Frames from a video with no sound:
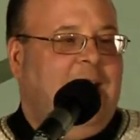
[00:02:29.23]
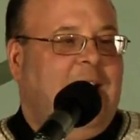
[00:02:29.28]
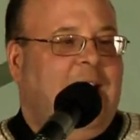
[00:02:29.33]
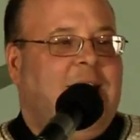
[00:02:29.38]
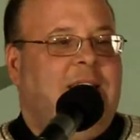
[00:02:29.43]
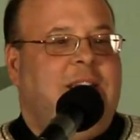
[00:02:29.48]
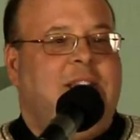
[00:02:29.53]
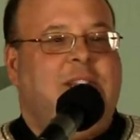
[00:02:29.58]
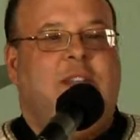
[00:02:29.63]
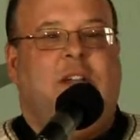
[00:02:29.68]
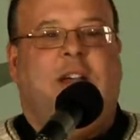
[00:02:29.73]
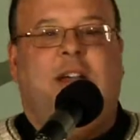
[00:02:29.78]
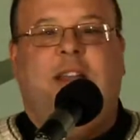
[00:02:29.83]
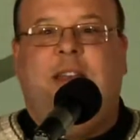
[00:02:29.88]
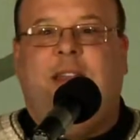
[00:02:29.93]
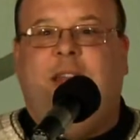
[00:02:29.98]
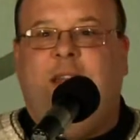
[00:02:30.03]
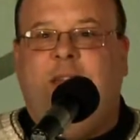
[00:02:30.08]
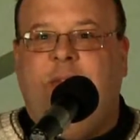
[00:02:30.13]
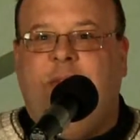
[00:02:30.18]
And they saw a
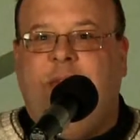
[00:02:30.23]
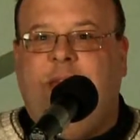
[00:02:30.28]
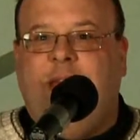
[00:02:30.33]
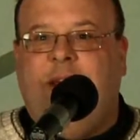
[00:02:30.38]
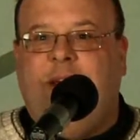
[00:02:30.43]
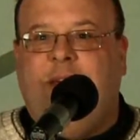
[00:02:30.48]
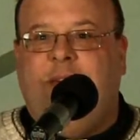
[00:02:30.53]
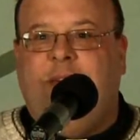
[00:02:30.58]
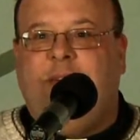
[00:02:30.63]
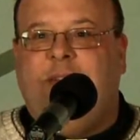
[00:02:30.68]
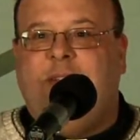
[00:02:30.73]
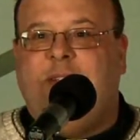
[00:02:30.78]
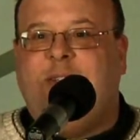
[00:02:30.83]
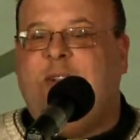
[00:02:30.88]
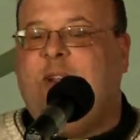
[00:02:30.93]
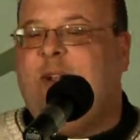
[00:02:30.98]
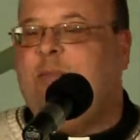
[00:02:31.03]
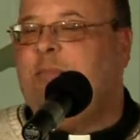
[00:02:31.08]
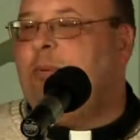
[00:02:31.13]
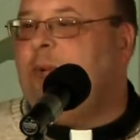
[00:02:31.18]
nun there, and they
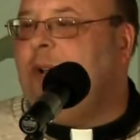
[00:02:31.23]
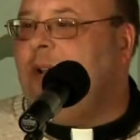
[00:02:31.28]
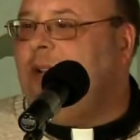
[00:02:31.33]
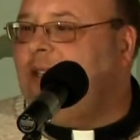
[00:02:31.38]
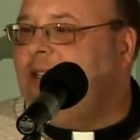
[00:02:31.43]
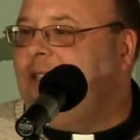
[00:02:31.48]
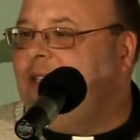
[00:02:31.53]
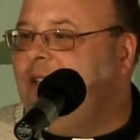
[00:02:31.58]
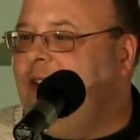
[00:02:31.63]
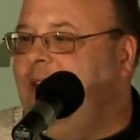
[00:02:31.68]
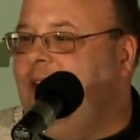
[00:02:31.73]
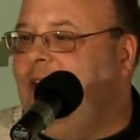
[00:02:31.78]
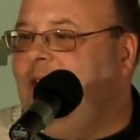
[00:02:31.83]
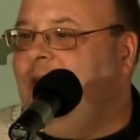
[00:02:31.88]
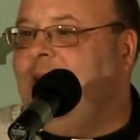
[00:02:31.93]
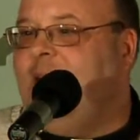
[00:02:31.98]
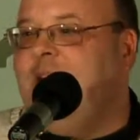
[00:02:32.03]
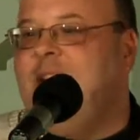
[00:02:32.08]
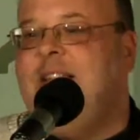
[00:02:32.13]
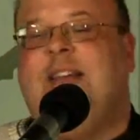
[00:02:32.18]
saw a priest there,
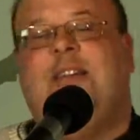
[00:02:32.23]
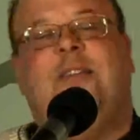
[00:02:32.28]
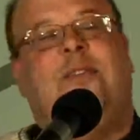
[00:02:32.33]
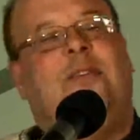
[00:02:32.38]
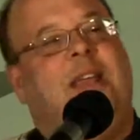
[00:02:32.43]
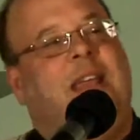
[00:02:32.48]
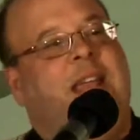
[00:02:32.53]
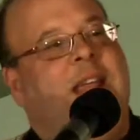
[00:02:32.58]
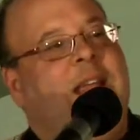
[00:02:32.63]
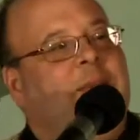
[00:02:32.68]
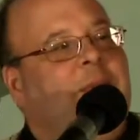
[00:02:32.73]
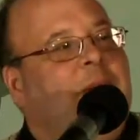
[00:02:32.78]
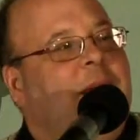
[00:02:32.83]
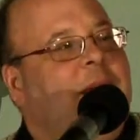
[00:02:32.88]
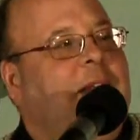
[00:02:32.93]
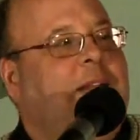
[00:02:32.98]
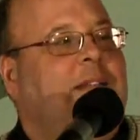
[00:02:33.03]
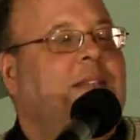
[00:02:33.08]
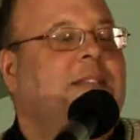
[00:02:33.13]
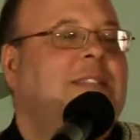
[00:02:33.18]
and they thought, okay,
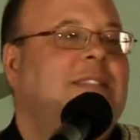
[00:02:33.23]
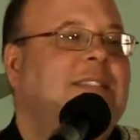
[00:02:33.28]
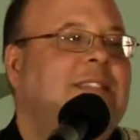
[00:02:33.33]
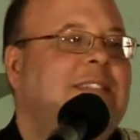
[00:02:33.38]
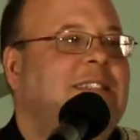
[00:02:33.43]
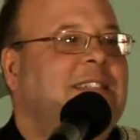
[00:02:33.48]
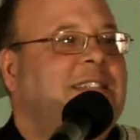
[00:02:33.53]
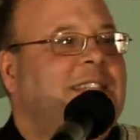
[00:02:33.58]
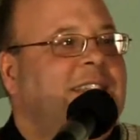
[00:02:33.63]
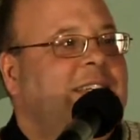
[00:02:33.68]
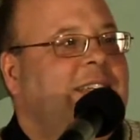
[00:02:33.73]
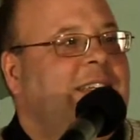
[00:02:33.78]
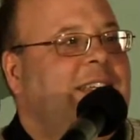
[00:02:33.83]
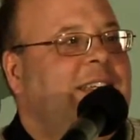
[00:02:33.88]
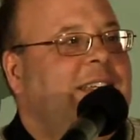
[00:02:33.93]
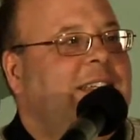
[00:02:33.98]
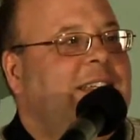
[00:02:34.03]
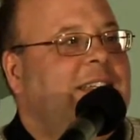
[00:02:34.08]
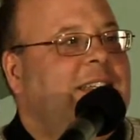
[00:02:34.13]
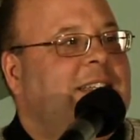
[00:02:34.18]
well,
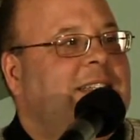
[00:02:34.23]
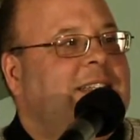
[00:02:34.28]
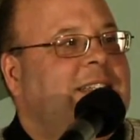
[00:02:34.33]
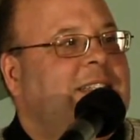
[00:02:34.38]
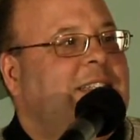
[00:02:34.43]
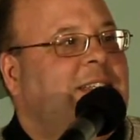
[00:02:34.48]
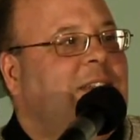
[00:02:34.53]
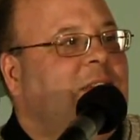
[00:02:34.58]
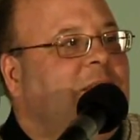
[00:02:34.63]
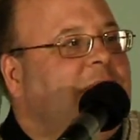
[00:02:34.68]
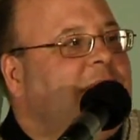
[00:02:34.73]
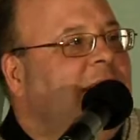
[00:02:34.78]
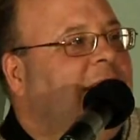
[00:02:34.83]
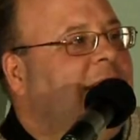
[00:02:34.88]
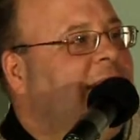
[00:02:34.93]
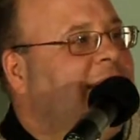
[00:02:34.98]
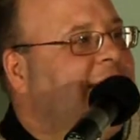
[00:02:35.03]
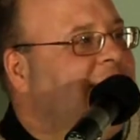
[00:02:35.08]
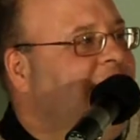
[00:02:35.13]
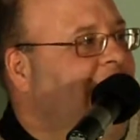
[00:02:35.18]
it looks
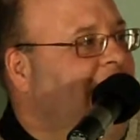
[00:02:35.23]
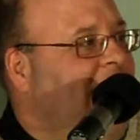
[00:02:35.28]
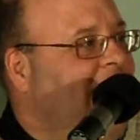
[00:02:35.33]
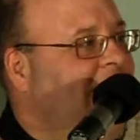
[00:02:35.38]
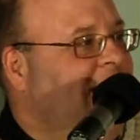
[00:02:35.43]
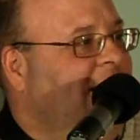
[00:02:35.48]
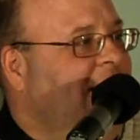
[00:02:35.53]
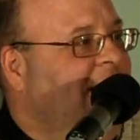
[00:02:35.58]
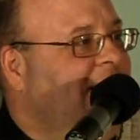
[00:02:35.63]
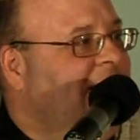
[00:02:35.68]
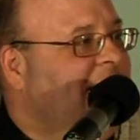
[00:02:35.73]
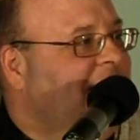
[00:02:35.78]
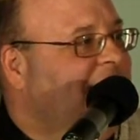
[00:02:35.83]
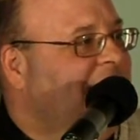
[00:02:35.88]
like it's Catholic.